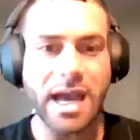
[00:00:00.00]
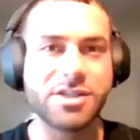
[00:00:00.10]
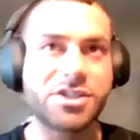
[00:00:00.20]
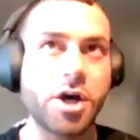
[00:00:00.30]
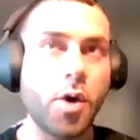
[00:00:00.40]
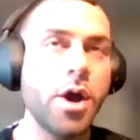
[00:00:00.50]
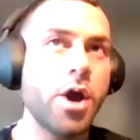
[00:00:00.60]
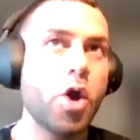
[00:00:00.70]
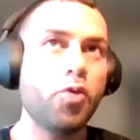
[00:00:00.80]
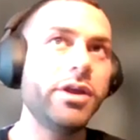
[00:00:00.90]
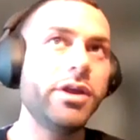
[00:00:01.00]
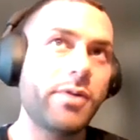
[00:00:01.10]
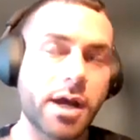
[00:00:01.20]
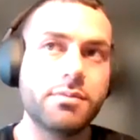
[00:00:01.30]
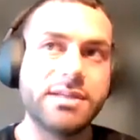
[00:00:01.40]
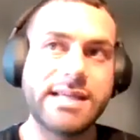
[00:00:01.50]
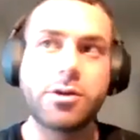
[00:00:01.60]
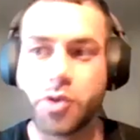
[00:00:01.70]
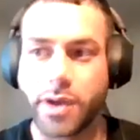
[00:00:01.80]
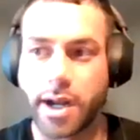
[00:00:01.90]
And so, really, when it comes
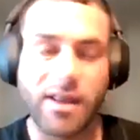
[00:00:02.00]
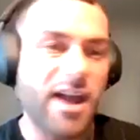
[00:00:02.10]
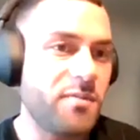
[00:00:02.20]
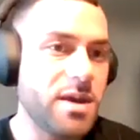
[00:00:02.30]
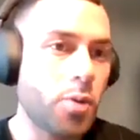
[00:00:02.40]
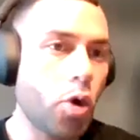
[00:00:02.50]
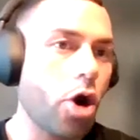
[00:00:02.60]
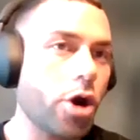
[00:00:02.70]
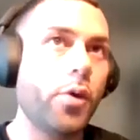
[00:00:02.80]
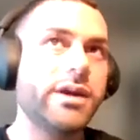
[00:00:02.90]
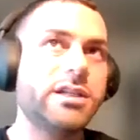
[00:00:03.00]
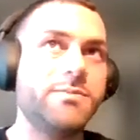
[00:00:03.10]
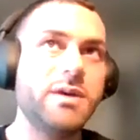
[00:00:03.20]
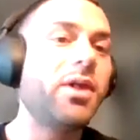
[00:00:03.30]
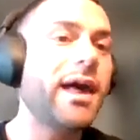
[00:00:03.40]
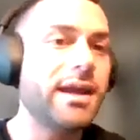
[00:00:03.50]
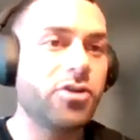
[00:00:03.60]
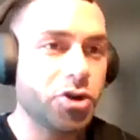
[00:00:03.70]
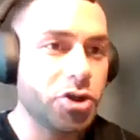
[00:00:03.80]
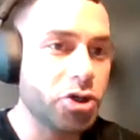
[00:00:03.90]
down to it, a lot of people are going to be
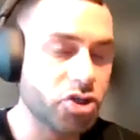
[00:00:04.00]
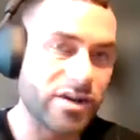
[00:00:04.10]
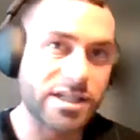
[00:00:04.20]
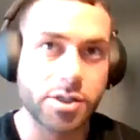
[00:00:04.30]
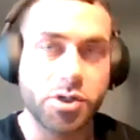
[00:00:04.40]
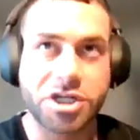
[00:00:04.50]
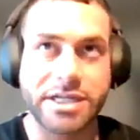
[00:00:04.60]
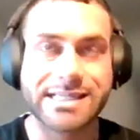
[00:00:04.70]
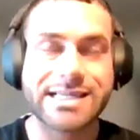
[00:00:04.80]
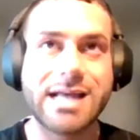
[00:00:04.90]
planning their New Year's resolutions.